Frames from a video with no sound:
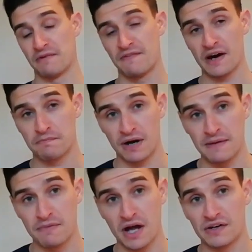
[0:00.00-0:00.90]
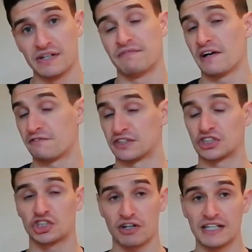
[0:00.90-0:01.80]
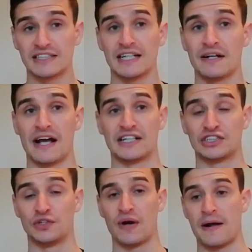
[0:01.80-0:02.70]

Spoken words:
be very brain burnery and very frustrating as you,